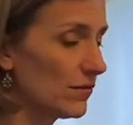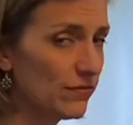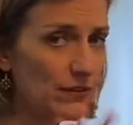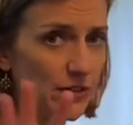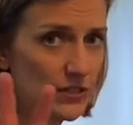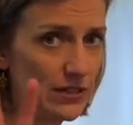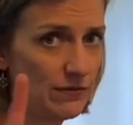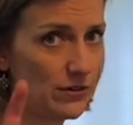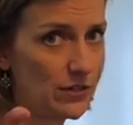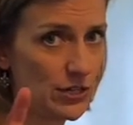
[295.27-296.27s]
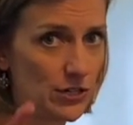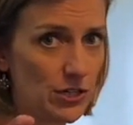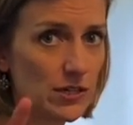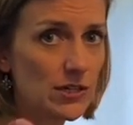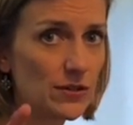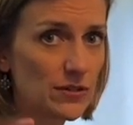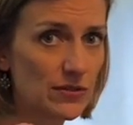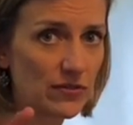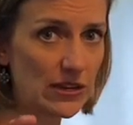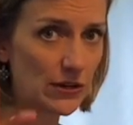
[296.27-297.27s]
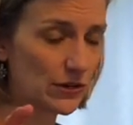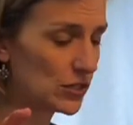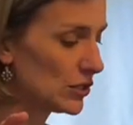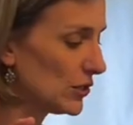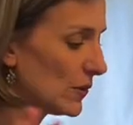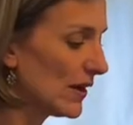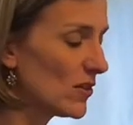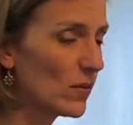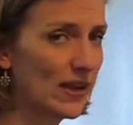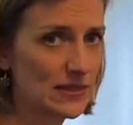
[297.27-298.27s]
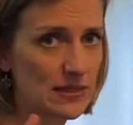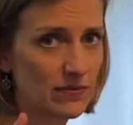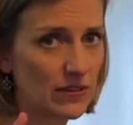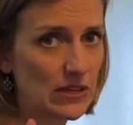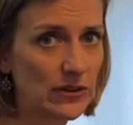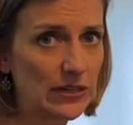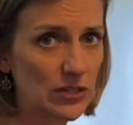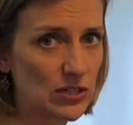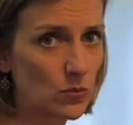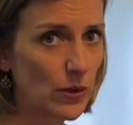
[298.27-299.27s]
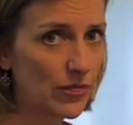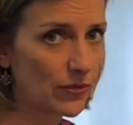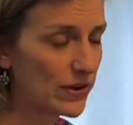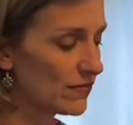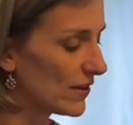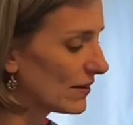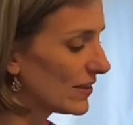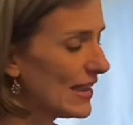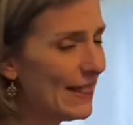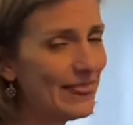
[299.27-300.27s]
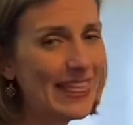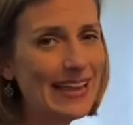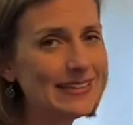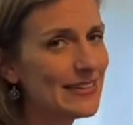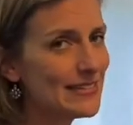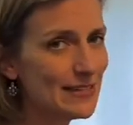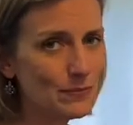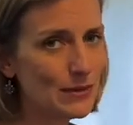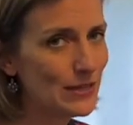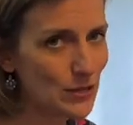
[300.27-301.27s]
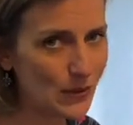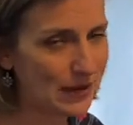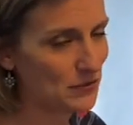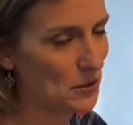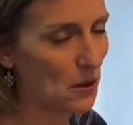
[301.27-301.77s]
first inversion should use a finger two. Otherwise the fingering is just one, three, five that doesn't mean you have to